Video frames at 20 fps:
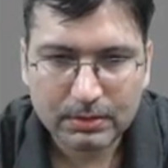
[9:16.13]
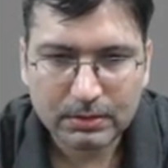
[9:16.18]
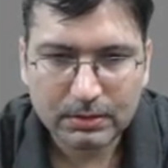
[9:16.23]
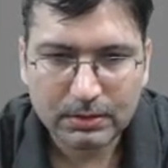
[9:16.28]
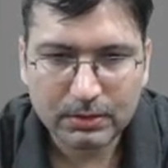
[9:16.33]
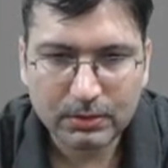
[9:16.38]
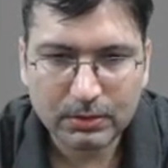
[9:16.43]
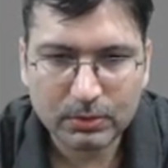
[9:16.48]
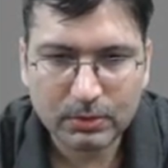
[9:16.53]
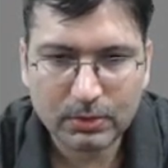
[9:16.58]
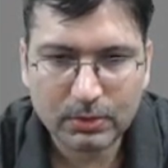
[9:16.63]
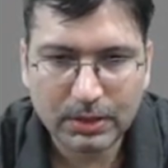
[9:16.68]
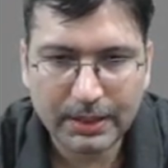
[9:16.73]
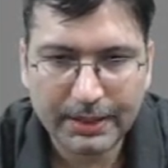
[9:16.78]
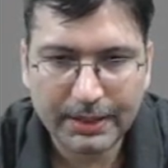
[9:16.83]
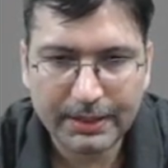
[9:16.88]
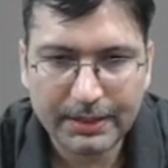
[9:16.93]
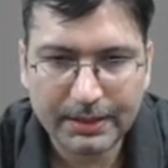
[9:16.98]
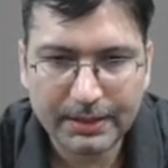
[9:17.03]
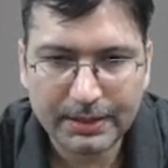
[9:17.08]
no
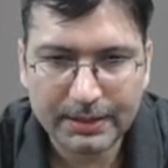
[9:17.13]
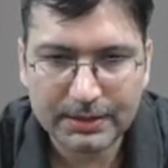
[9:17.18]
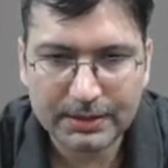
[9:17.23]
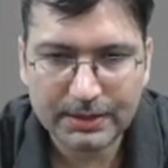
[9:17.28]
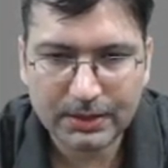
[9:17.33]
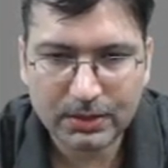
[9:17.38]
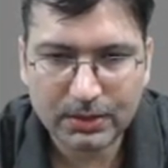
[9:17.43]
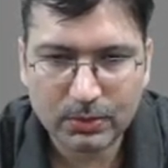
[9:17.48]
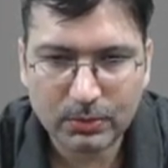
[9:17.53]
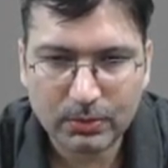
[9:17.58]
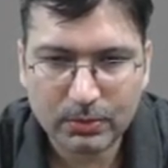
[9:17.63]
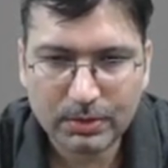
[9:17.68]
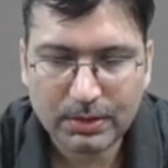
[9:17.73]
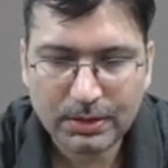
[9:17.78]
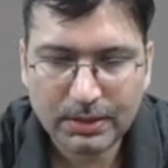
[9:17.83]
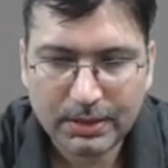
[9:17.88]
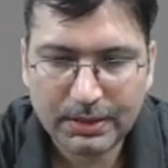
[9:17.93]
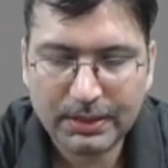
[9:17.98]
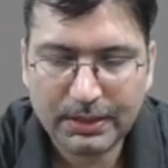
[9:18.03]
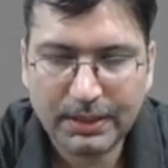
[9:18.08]
write and execute,
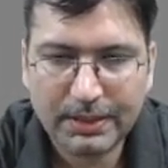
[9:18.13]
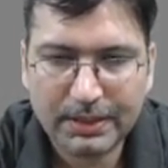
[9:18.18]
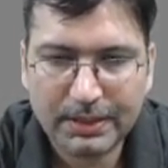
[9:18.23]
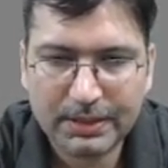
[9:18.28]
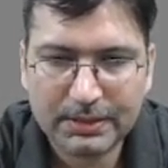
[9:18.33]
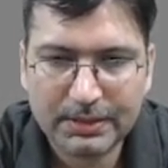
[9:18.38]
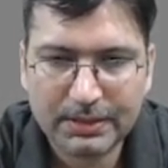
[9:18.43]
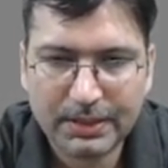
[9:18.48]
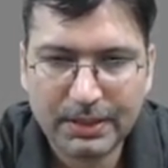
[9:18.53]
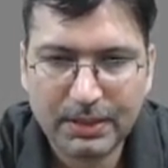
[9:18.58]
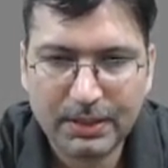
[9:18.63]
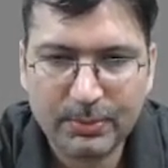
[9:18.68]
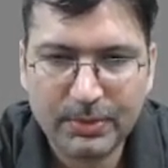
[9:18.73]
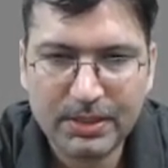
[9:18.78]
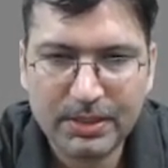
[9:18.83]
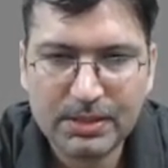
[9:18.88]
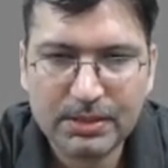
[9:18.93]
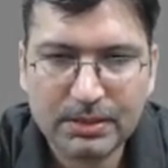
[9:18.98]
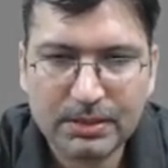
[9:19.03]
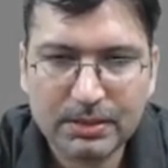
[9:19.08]
in that case read
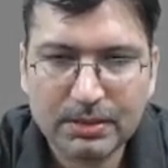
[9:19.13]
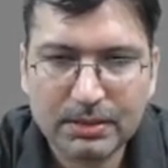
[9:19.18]
means